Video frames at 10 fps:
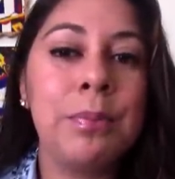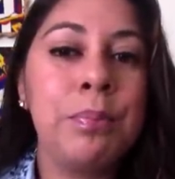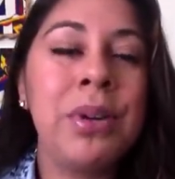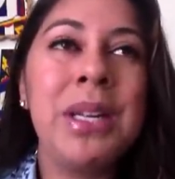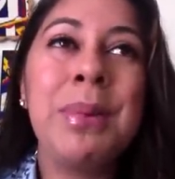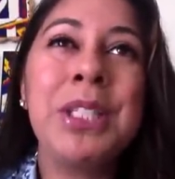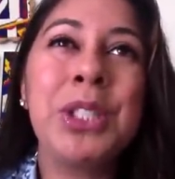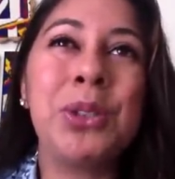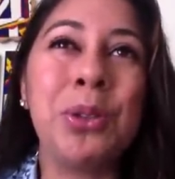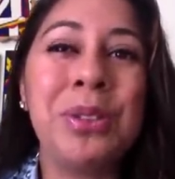Pretty much
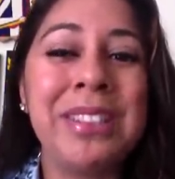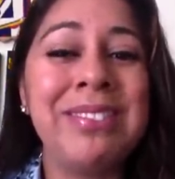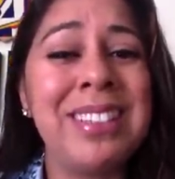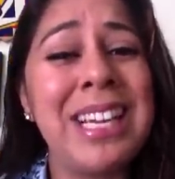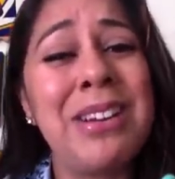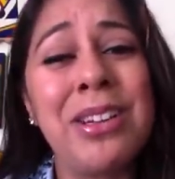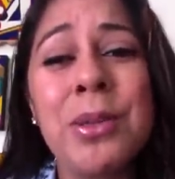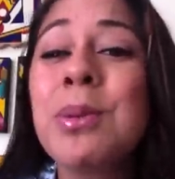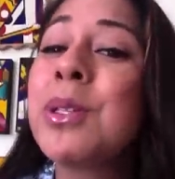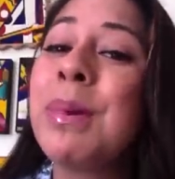only really
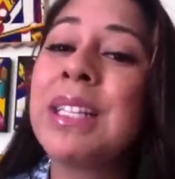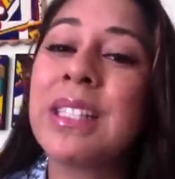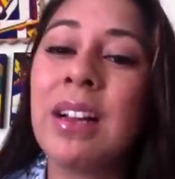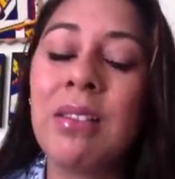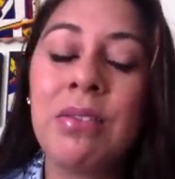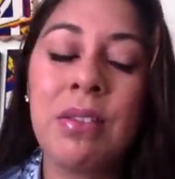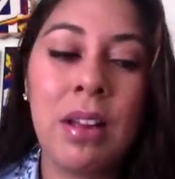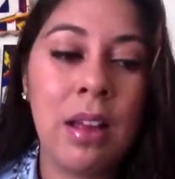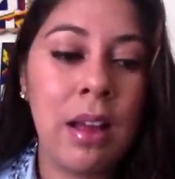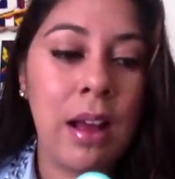noticeable to myself.
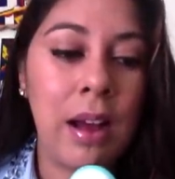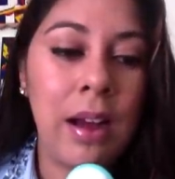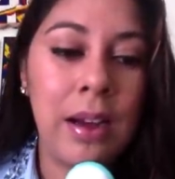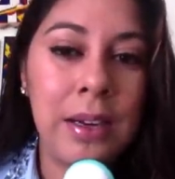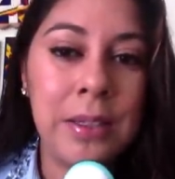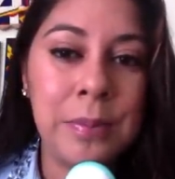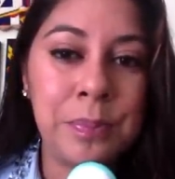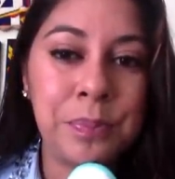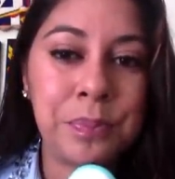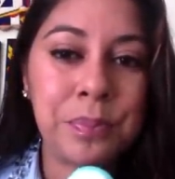
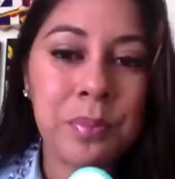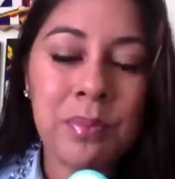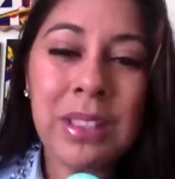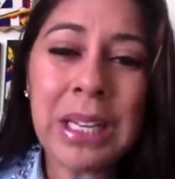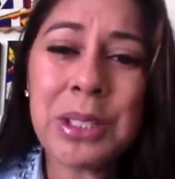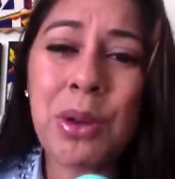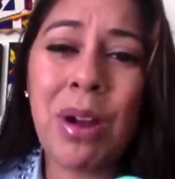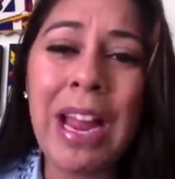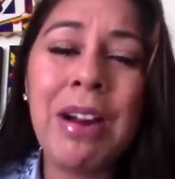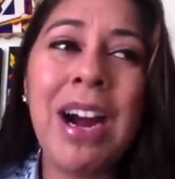Um, so
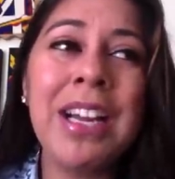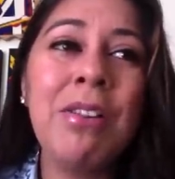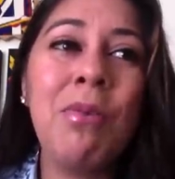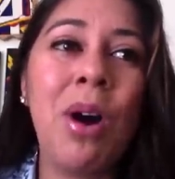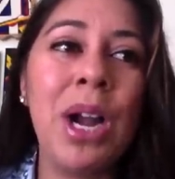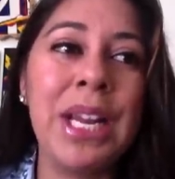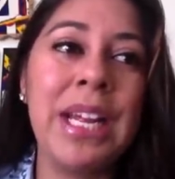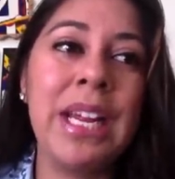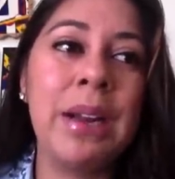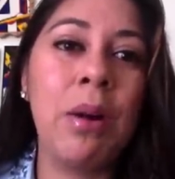I kind of
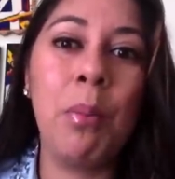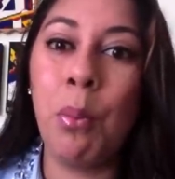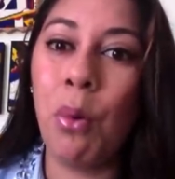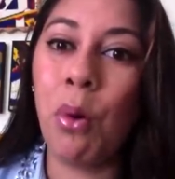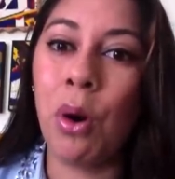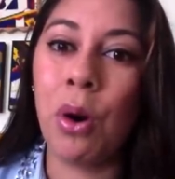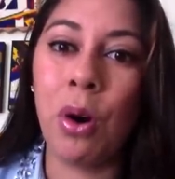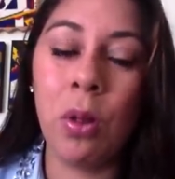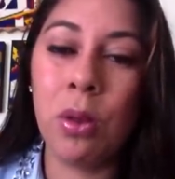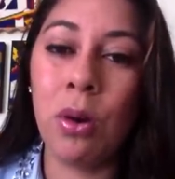wanted more,
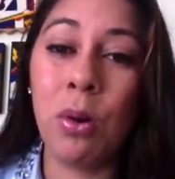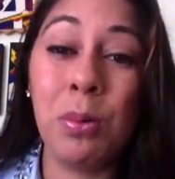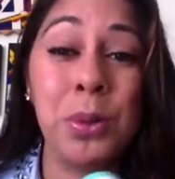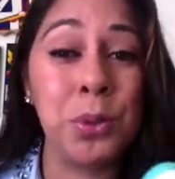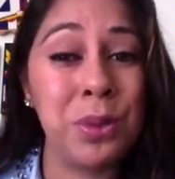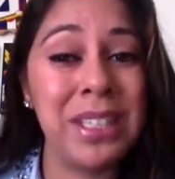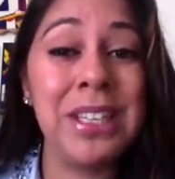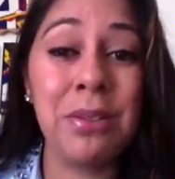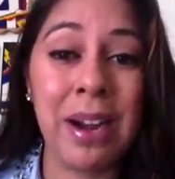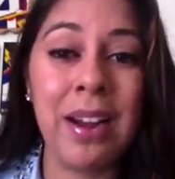although it was
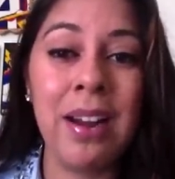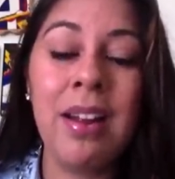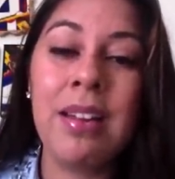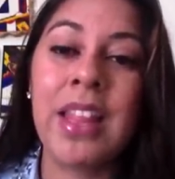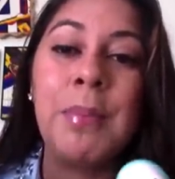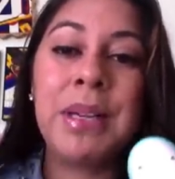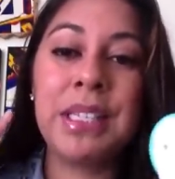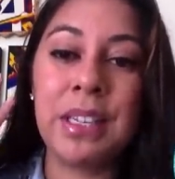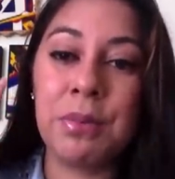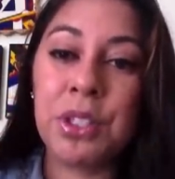really great that my
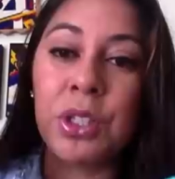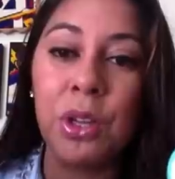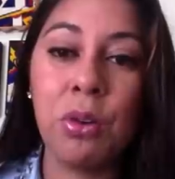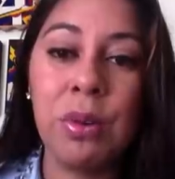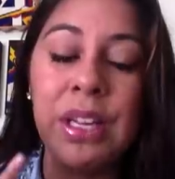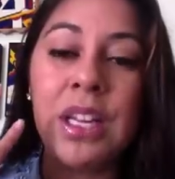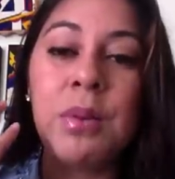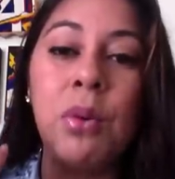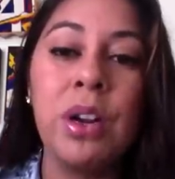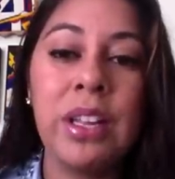skin was glowy
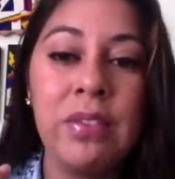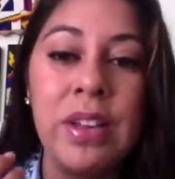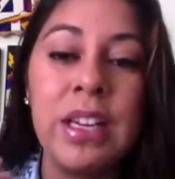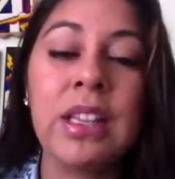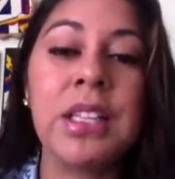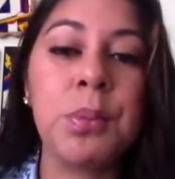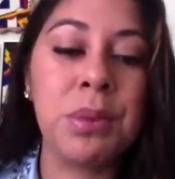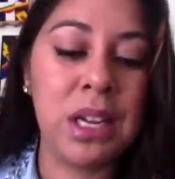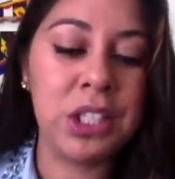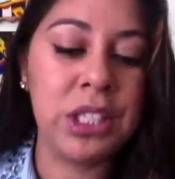and more even and less
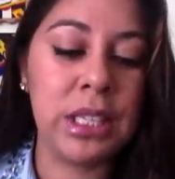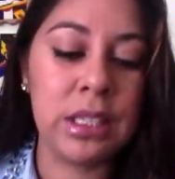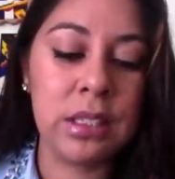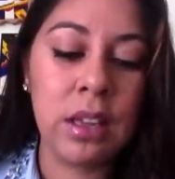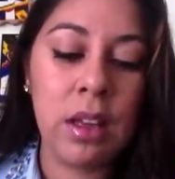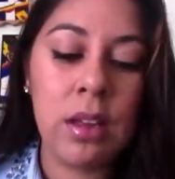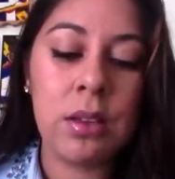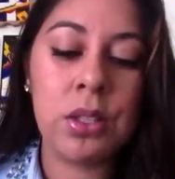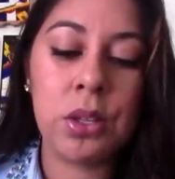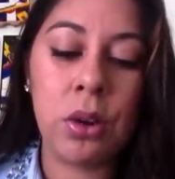blotchiness.
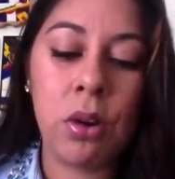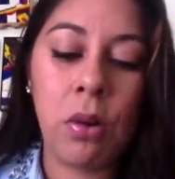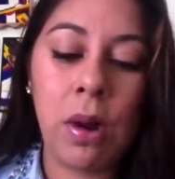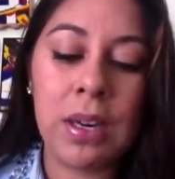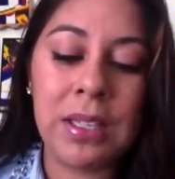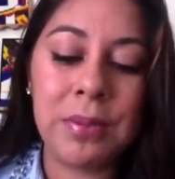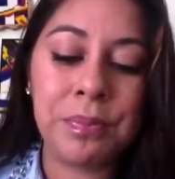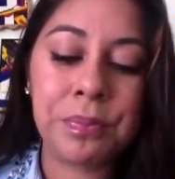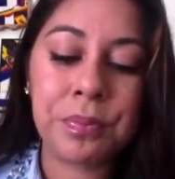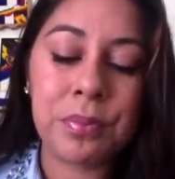So
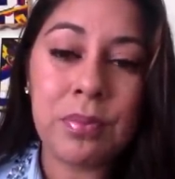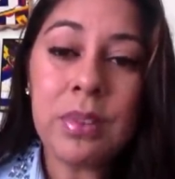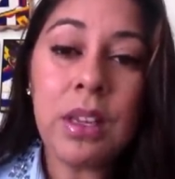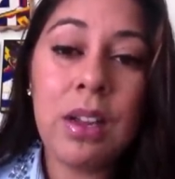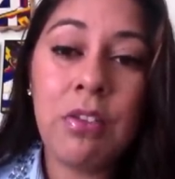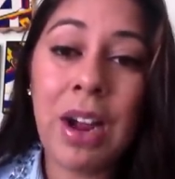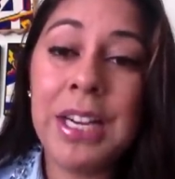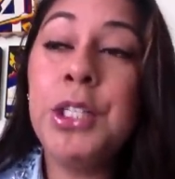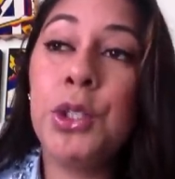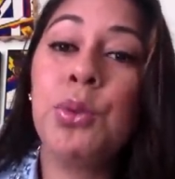
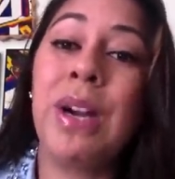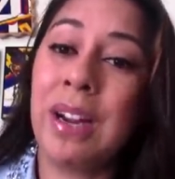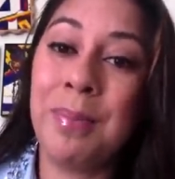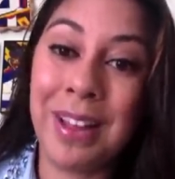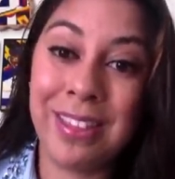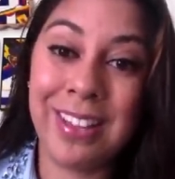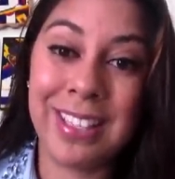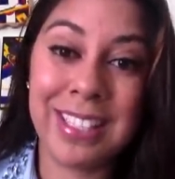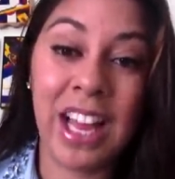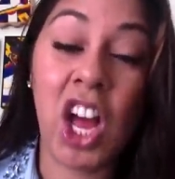I do recommend
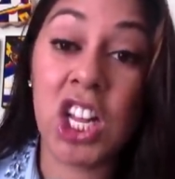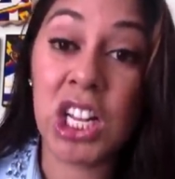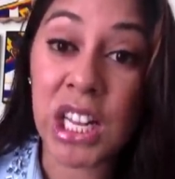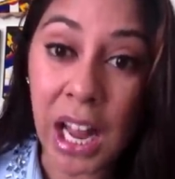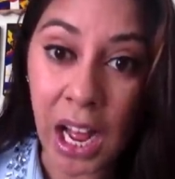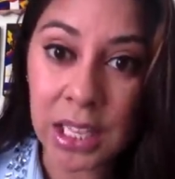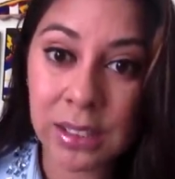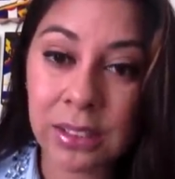this a lot